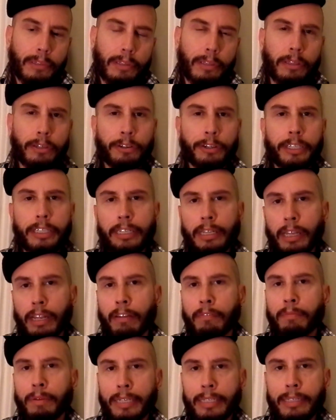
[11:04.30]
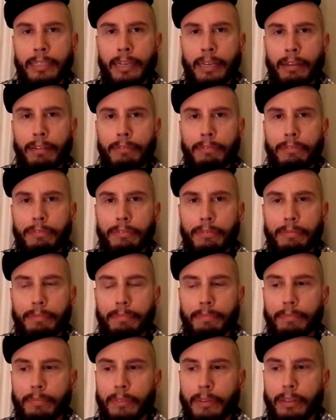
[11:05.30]
Learning to love myself,
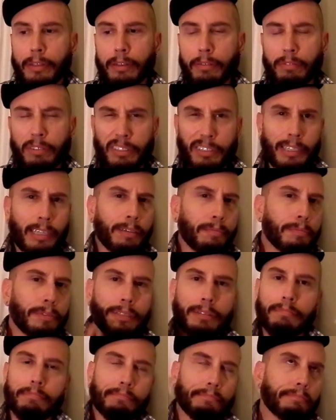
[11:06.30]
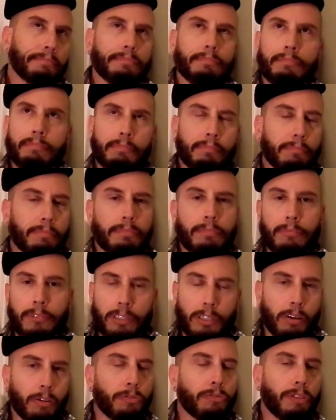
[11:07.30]
which seems
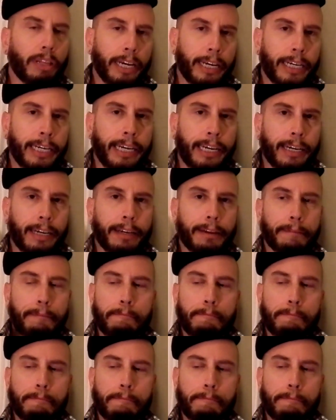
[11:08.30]
so flaky.